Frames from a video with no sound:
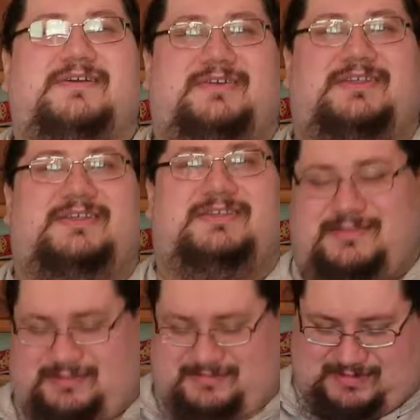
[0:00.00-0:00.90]
We didn't
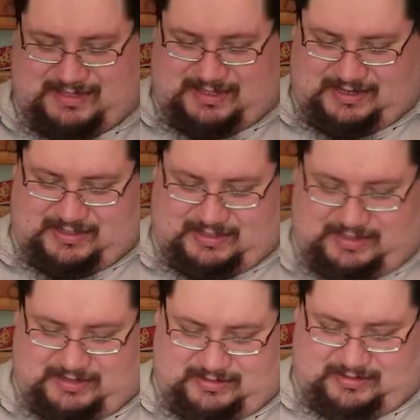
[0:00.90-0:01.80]
see
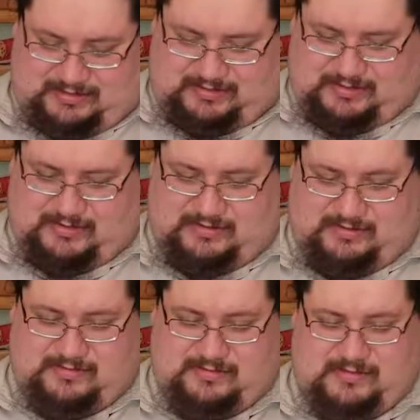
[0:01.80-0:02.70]
anything on it, so
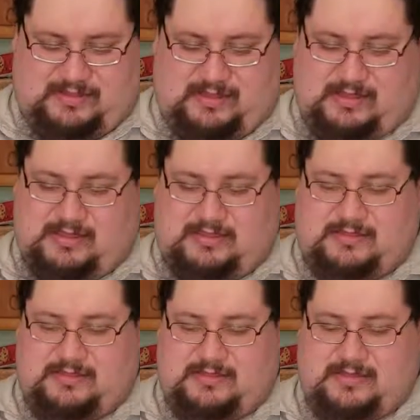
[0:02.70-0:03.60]

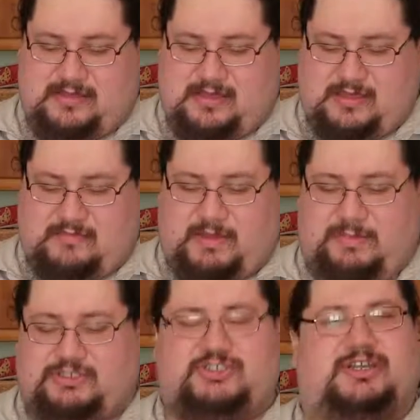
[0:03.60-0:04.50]
it
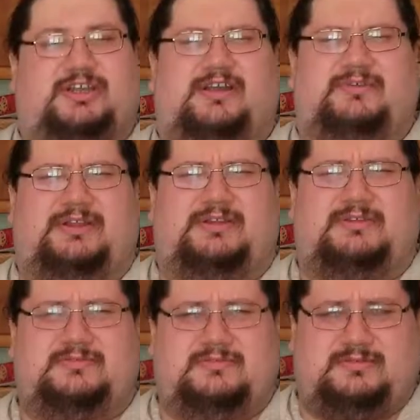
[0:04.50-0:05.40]
might be just a card reader,